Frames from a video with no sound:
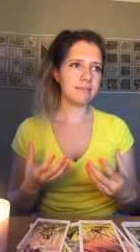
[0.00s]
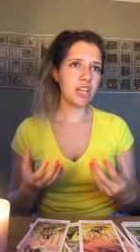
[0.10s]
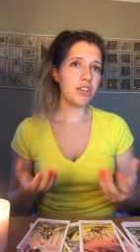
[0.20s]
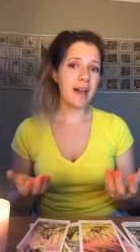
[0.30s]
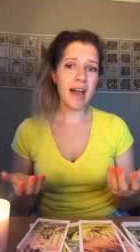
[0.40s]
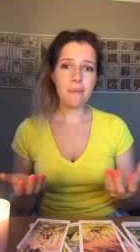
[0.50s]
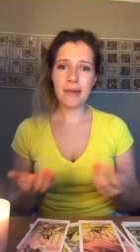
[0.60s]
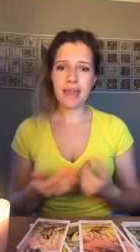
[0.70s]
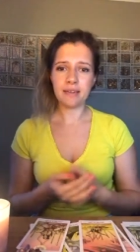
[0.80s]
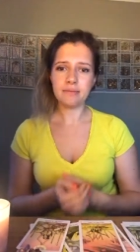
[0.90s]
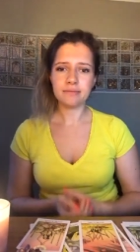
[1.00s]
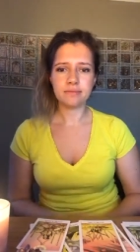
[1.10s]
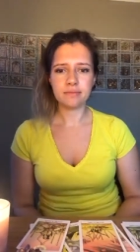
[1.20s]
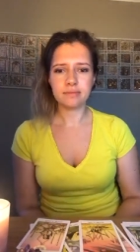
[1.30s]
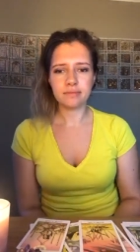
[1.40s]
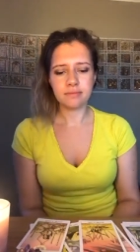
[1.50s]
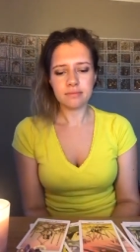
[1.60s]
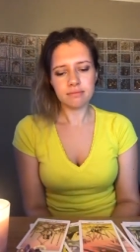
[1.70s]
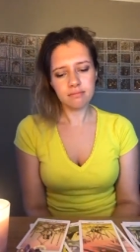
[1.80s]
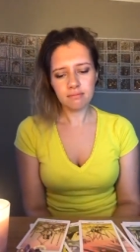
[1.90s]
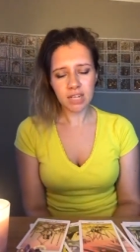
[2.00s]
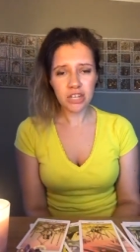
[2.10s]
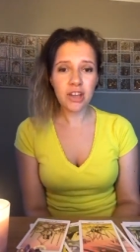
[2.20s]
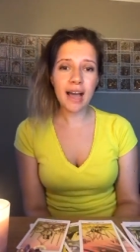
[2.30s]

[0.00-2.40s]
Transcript: are you happy? Are you